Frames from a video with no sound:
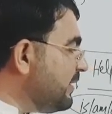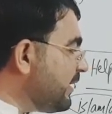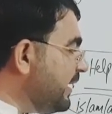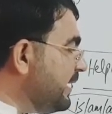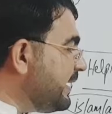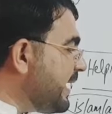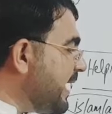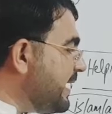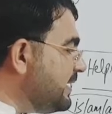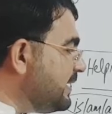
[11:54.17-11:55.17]
Okay,
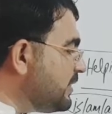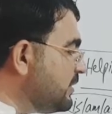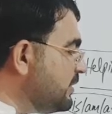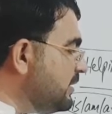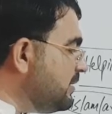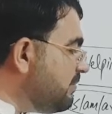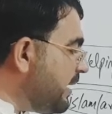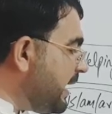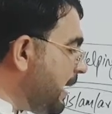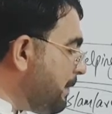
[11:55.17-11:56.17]
can, could,
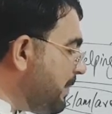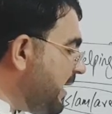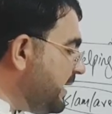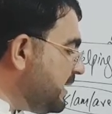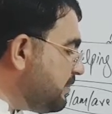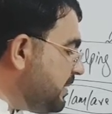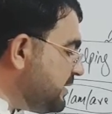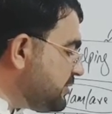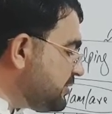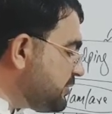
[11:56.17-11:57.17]
may, might,
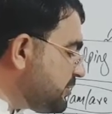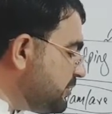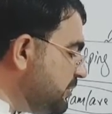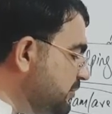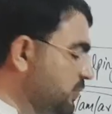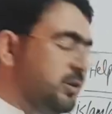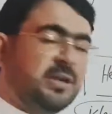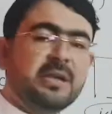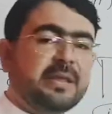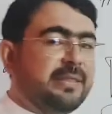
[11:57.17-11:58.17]
must, should,
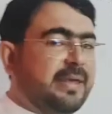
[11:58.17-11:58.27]
would.